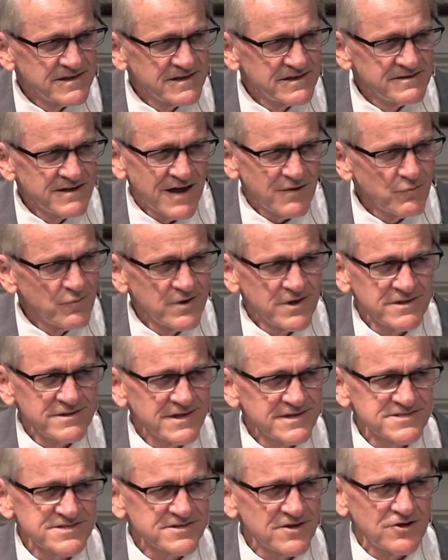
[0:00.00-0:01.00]
not one
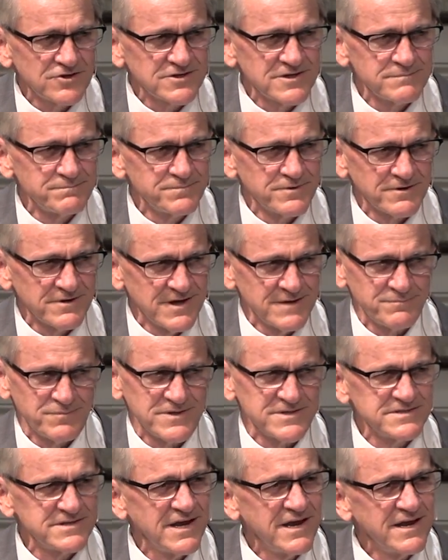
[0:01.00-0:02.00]
that's all going to burn up
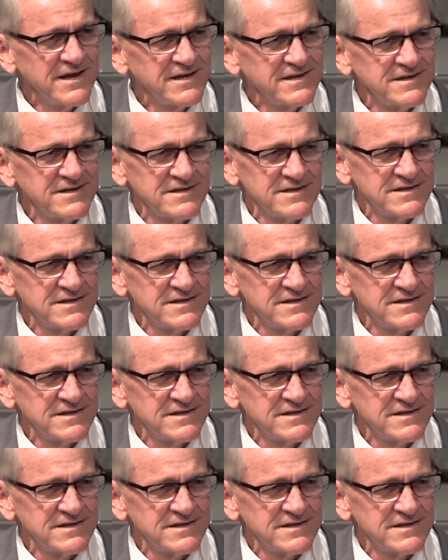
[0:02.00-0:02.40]
one day.